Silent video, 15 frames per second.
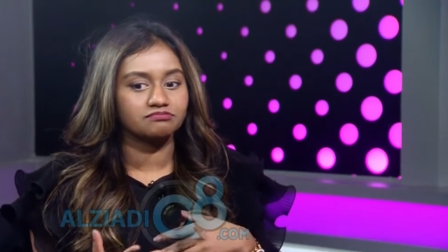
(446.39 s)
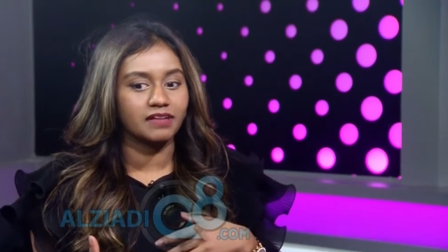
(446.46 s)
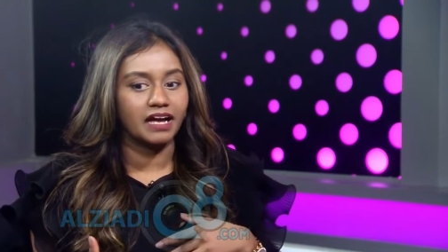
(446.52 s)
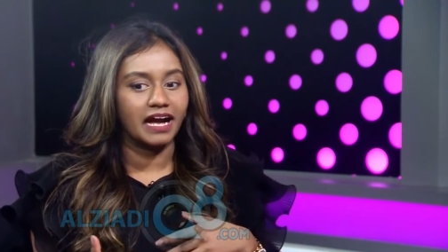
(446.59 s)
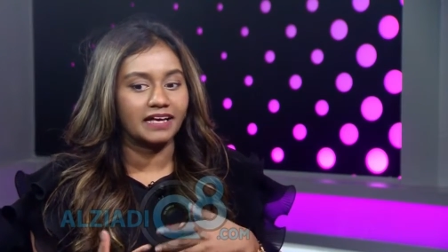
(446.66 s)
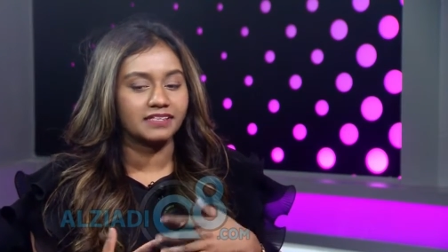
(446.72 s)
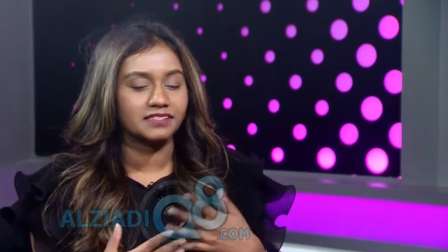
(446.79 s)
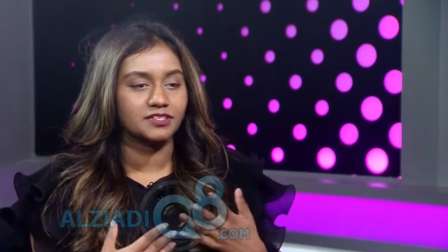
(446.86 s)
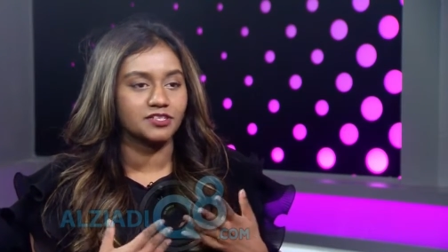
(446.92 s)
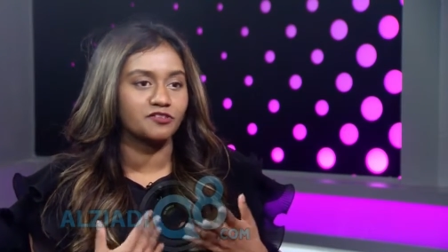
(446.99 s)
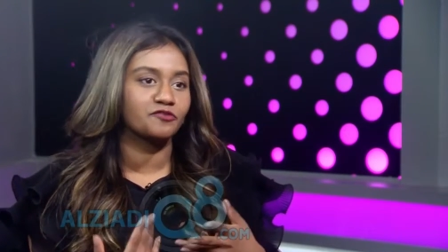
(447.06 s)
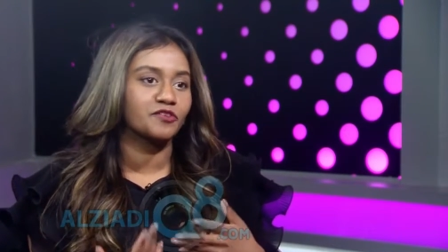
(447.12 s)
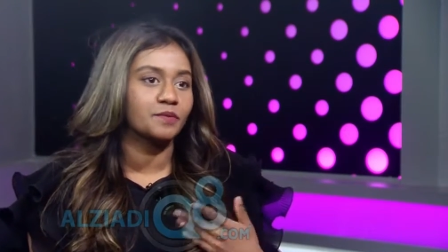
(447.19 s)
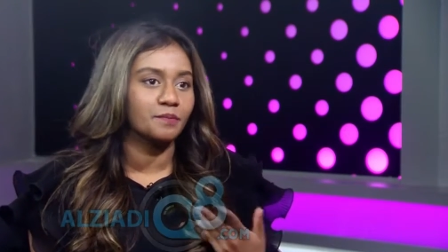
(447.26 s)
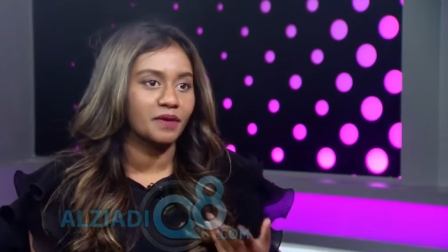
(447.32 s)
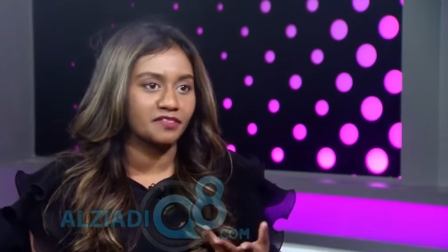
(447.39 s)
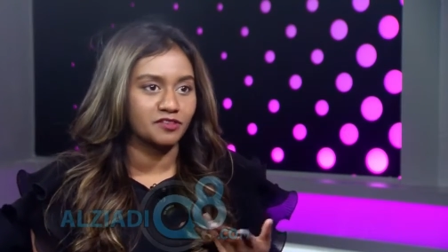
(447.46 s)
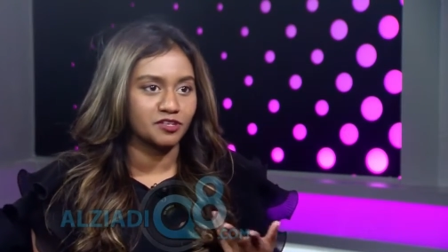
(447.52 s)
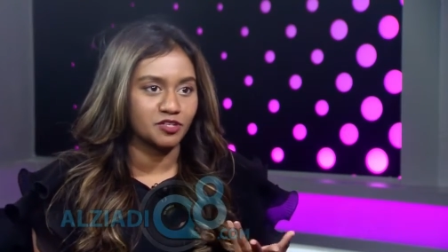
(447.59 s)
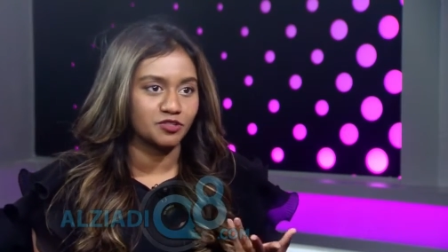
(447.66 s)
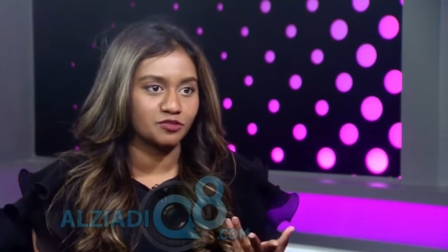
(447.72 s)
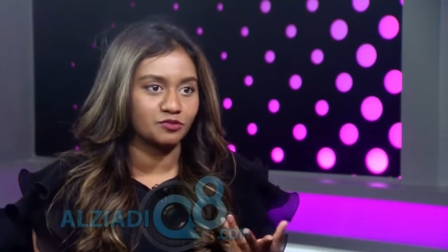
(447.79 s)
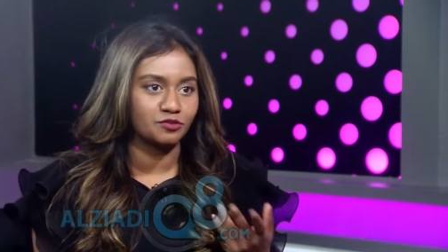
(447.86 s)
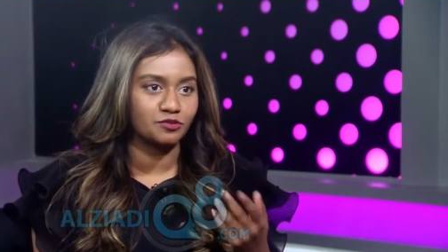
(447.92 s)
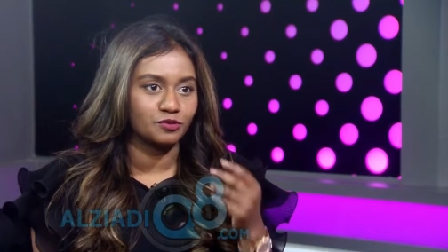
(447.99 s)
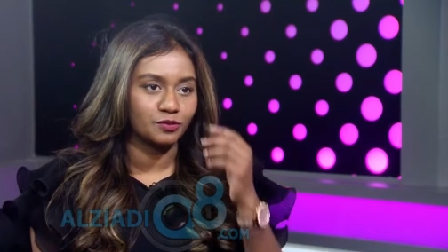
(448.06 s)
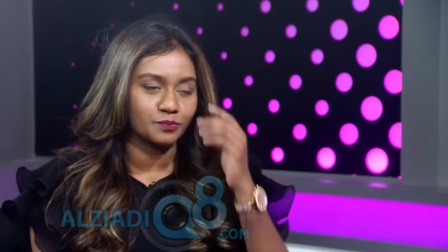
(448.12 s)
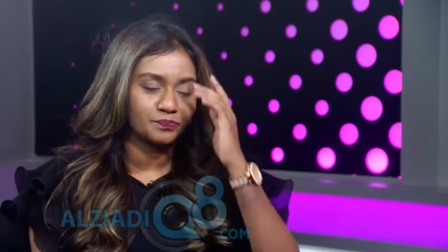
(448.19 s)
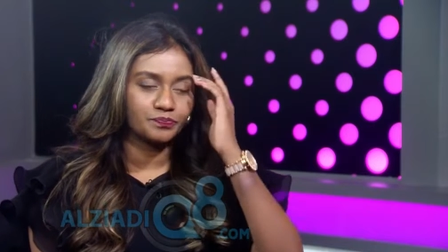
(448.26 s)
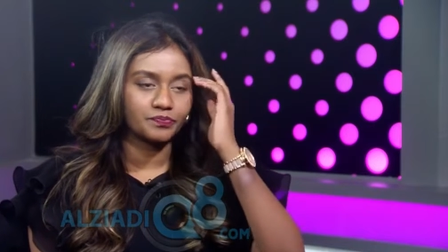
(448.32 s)
has a different method
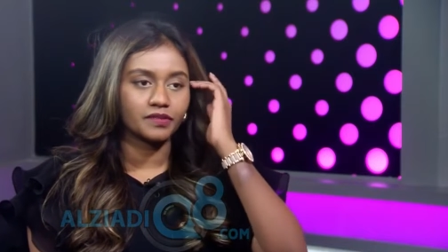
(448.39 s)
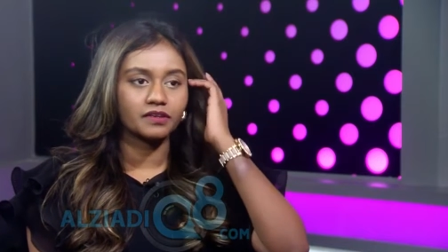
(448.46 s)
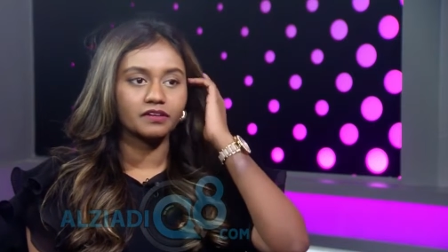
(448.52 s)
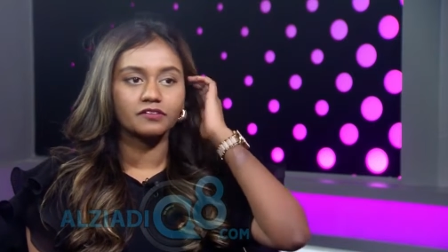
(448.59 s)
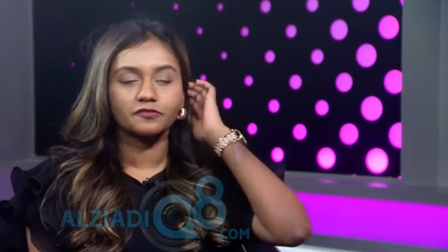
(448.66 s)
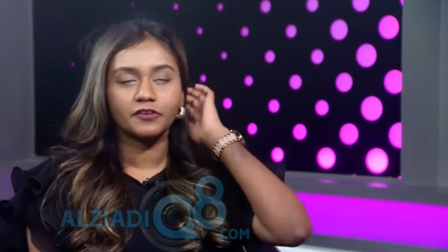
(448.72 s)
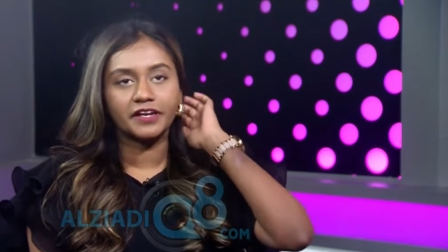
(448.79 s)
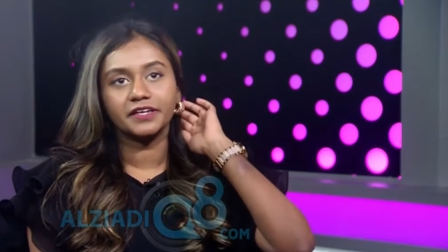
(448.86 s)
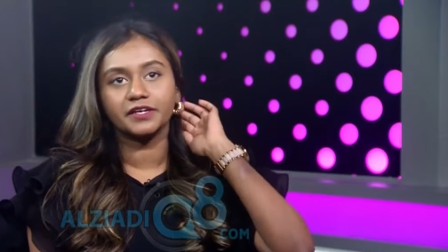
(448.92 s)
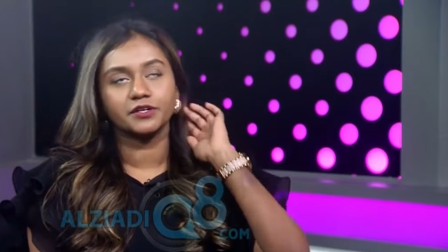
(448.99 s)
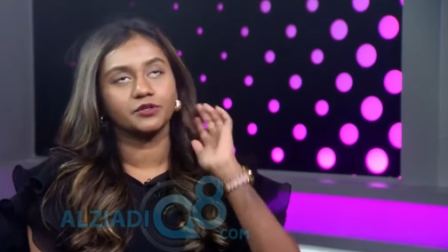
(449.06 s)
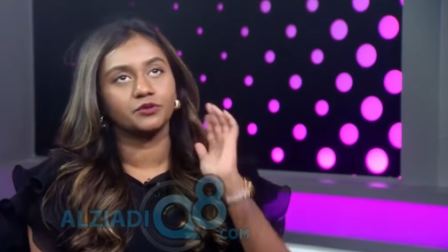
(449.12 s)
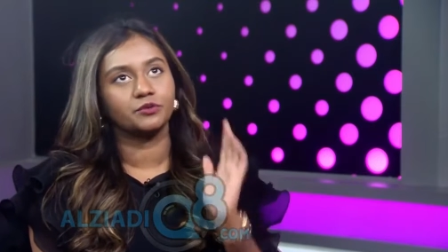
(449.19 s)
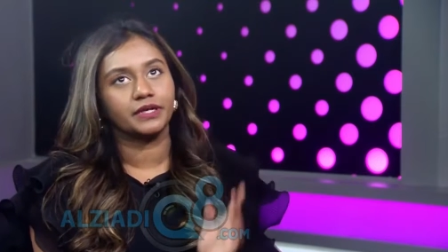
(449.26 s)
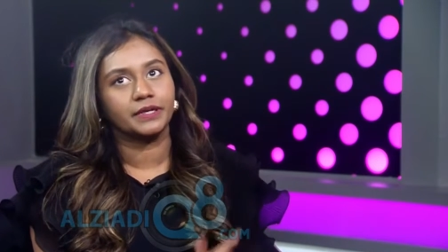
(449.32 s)
to finding a new way.